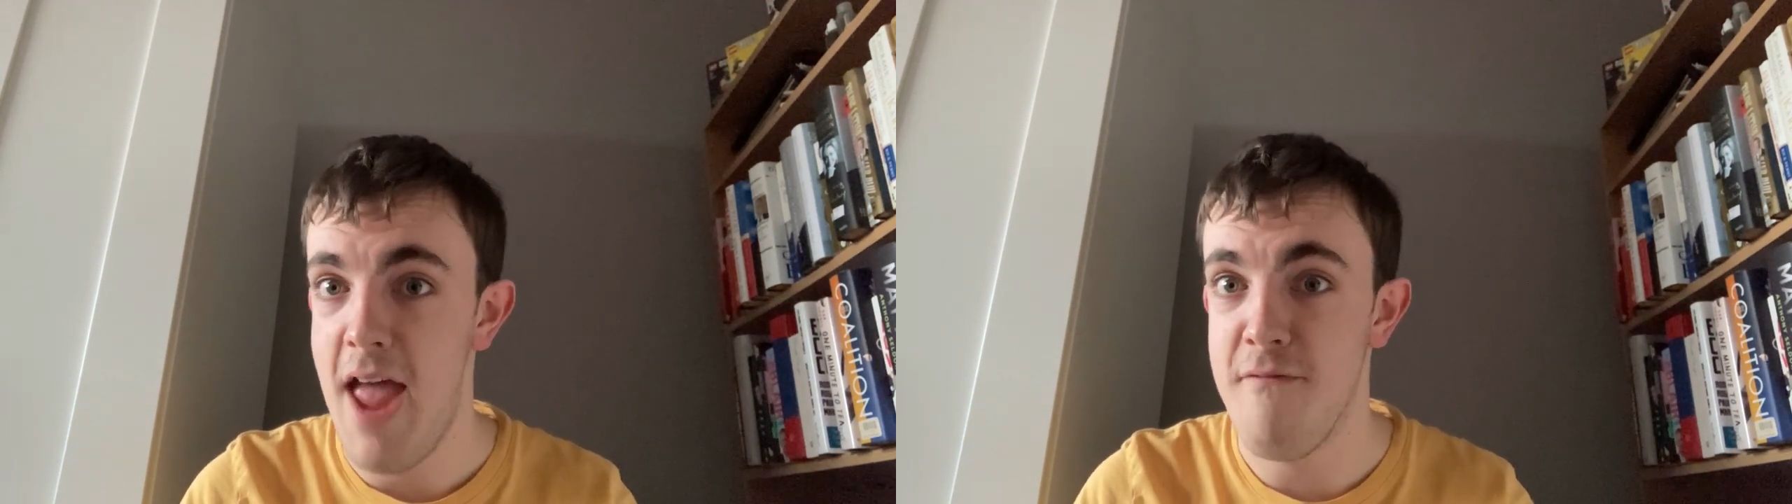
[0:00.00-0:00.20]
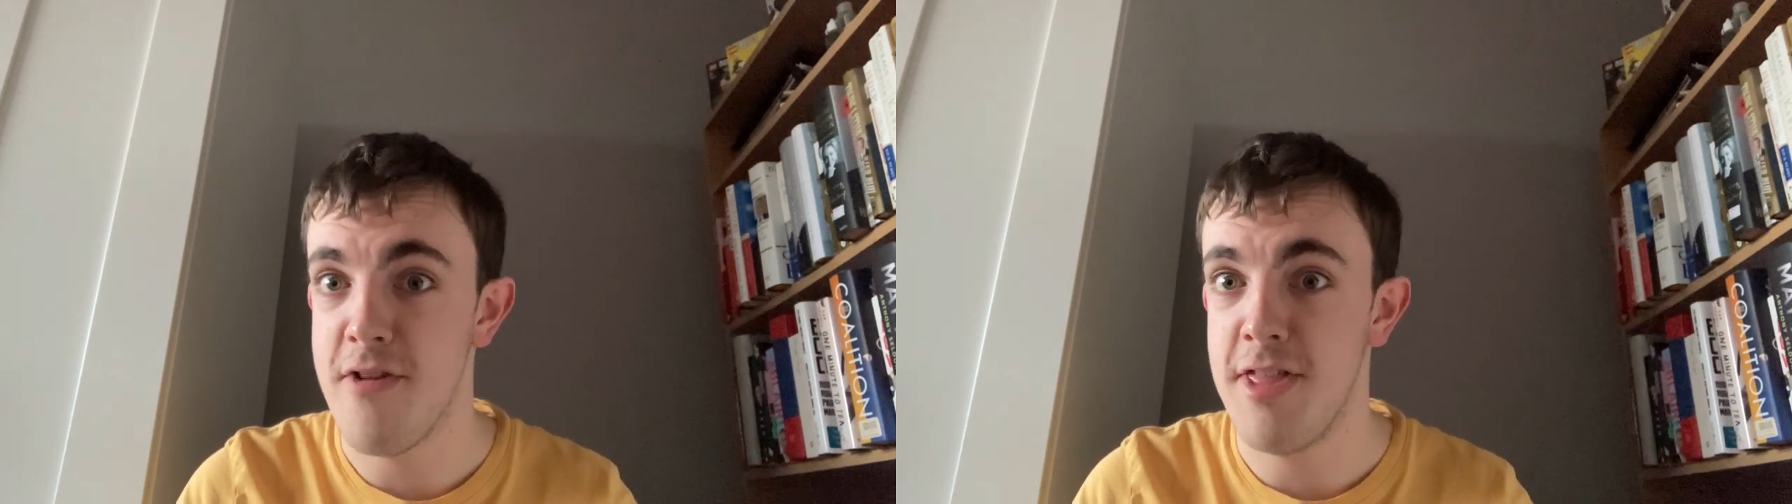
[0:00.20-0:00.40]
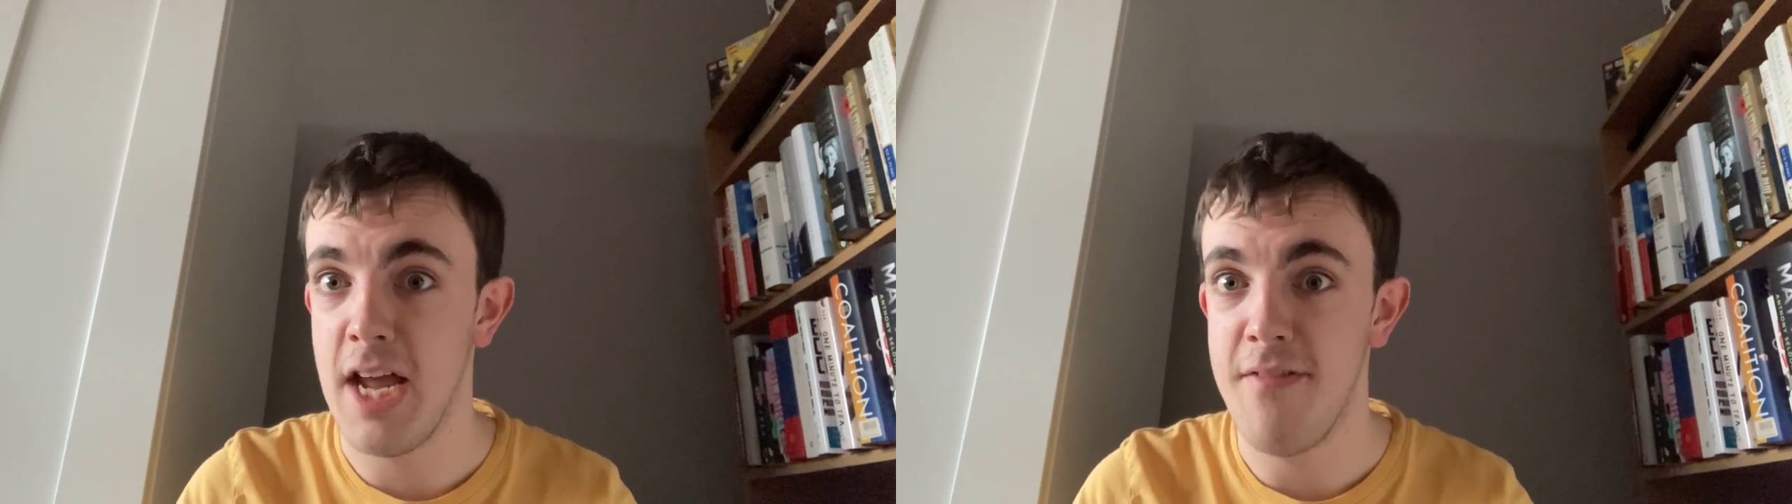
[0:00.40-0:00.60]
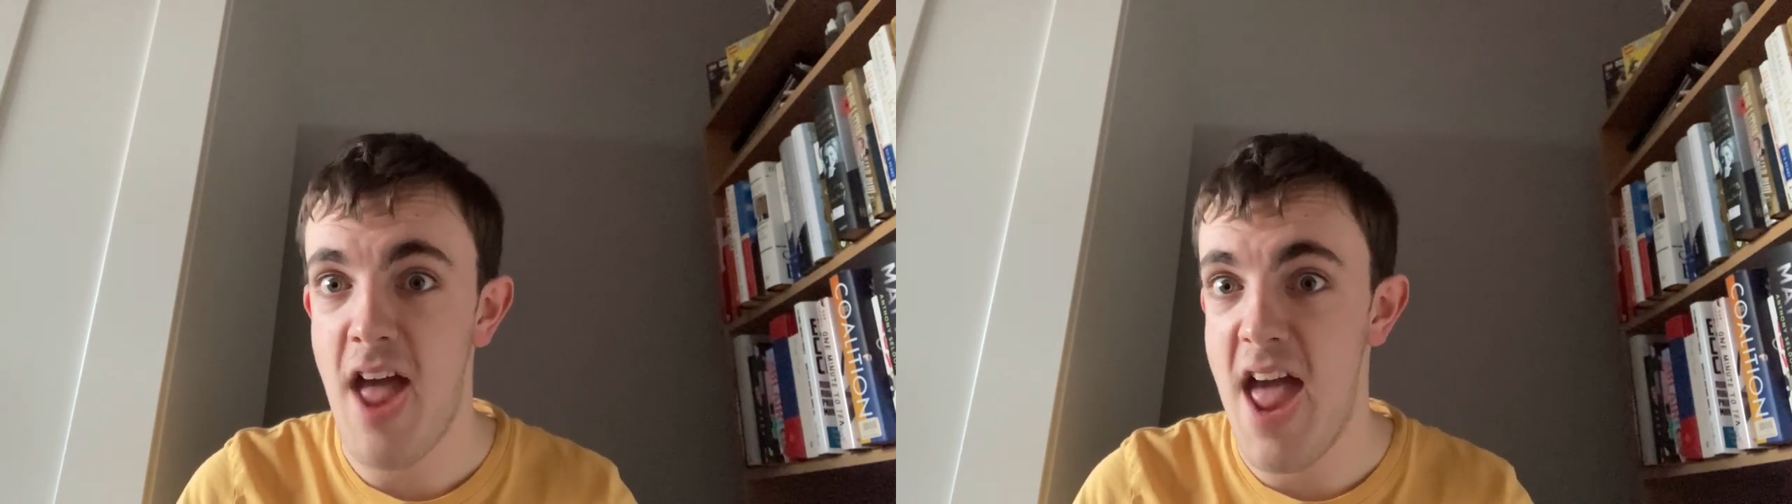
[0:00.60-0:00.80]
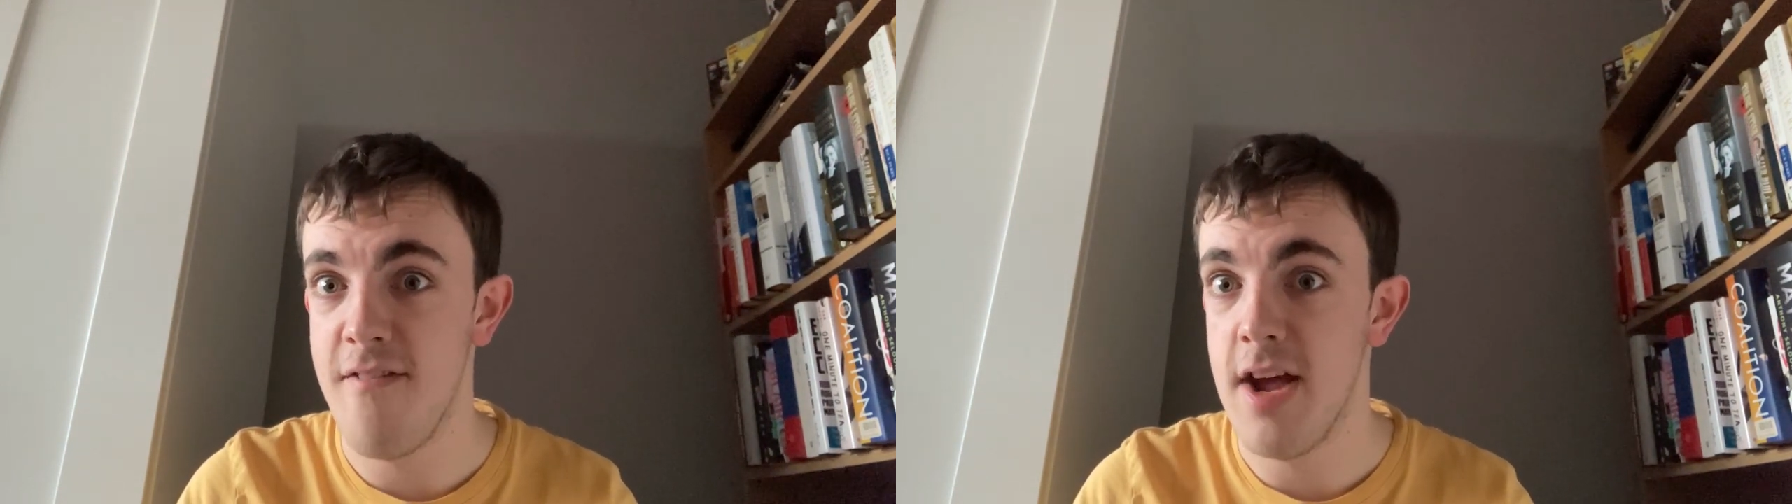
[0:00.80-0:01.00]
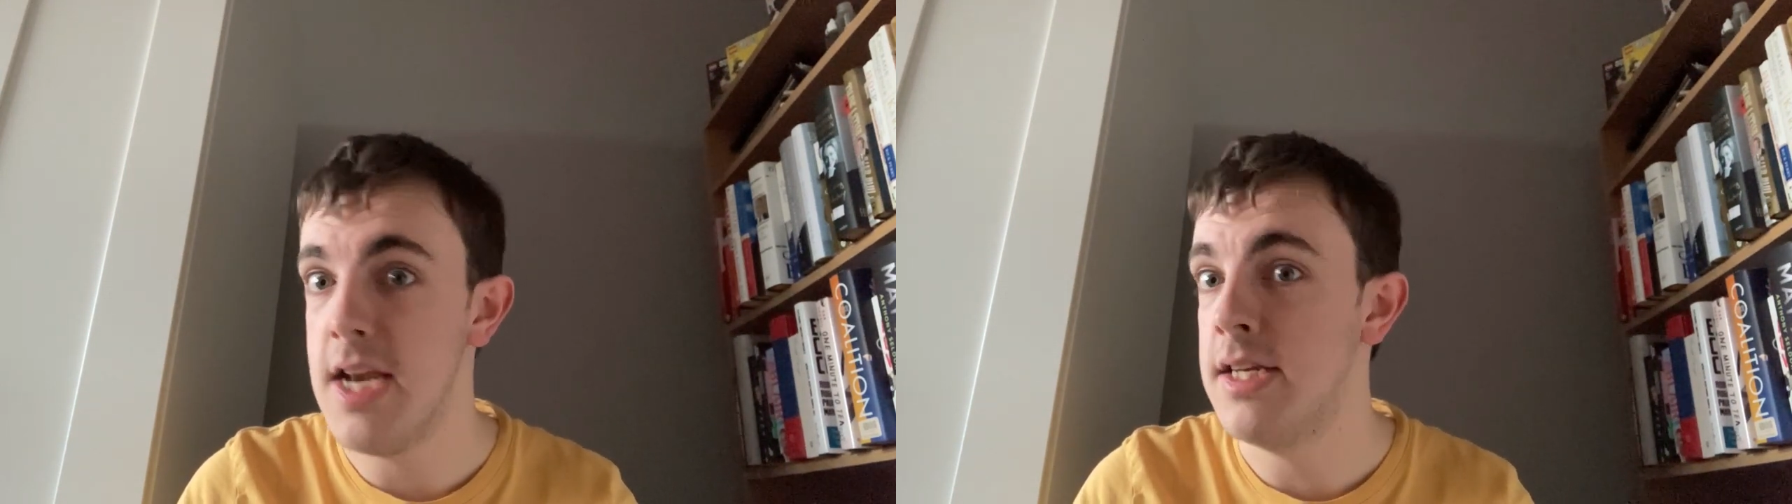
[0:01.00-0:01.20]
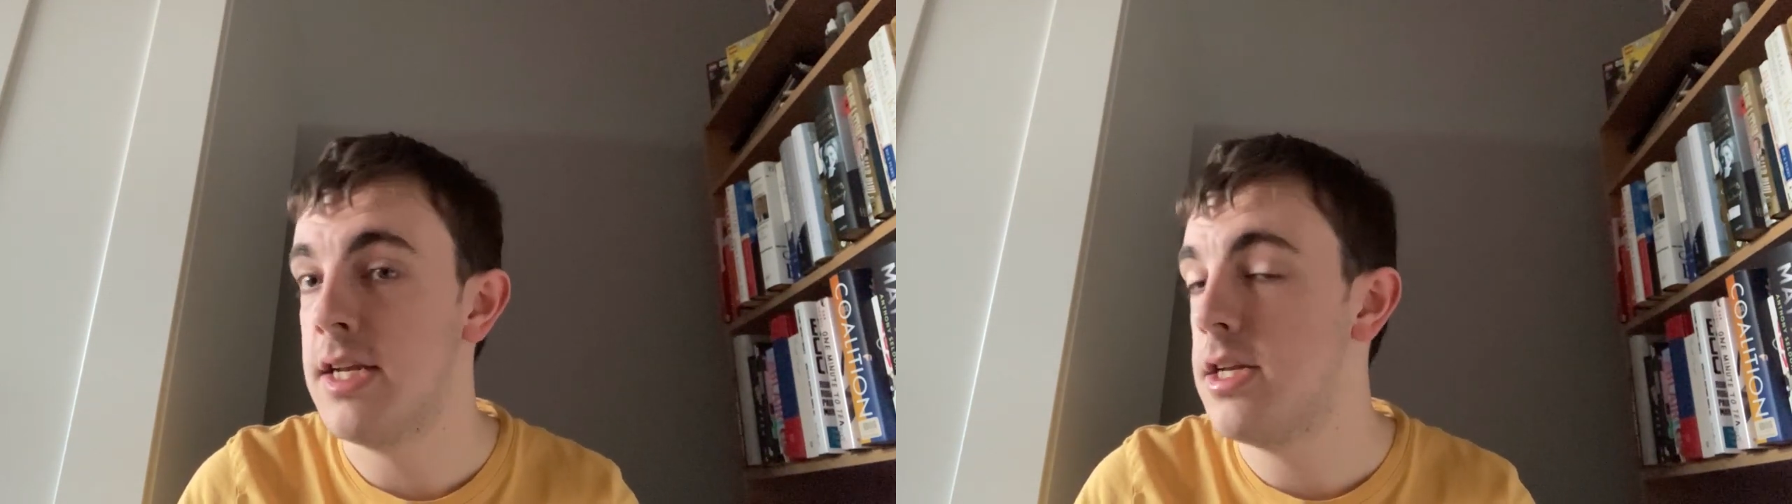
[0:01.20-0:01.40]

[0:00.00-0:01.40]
everything I've ever hinted